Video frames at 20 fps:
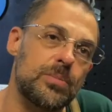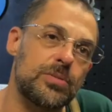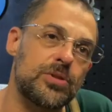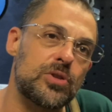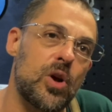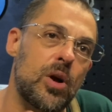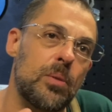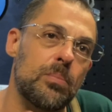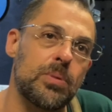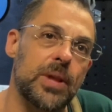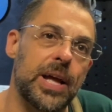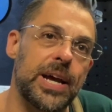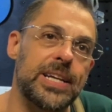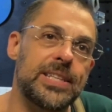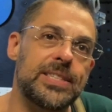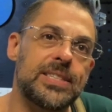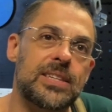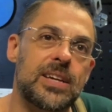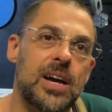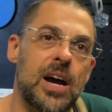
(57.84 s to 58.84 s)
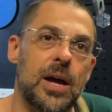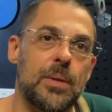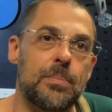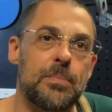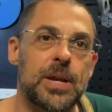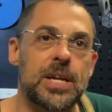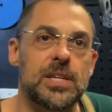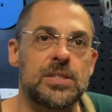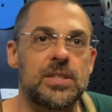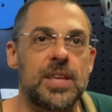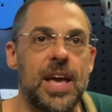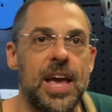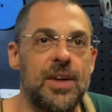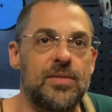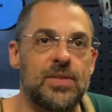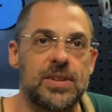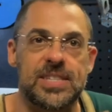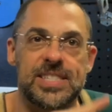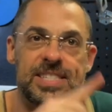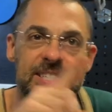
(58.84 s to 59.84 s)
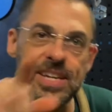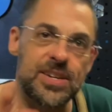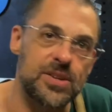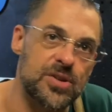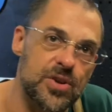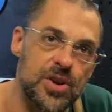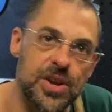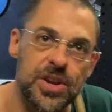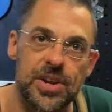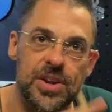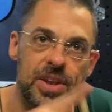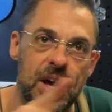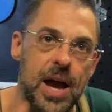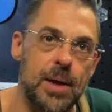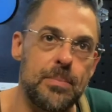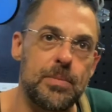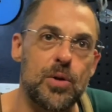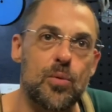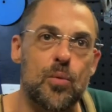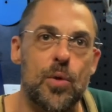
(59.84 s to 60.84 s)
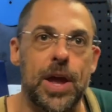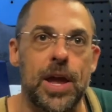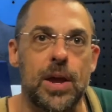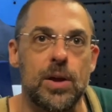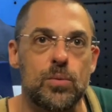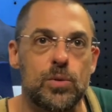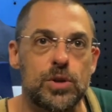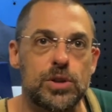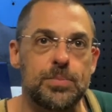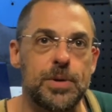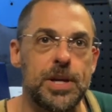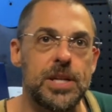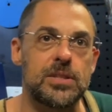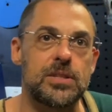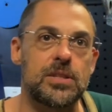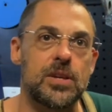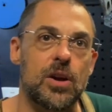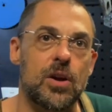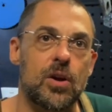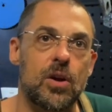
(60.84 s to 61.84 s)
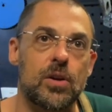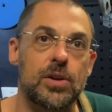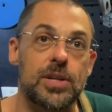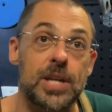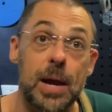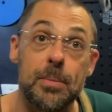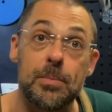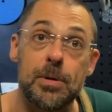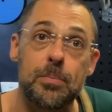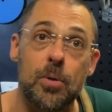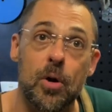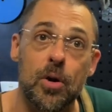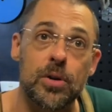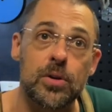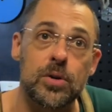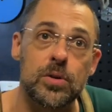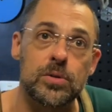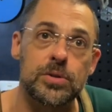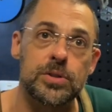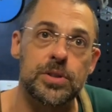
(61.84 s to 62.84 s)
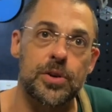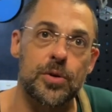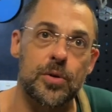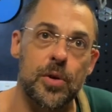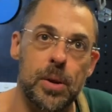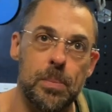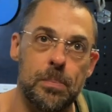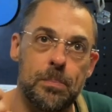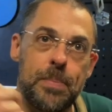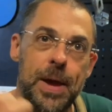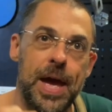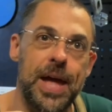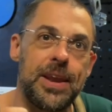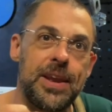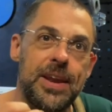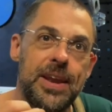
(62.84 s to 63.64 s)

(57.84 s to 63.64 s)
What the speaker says: saw blades cut because they have a centered diamond ring, which means there are diamond particles that are embedded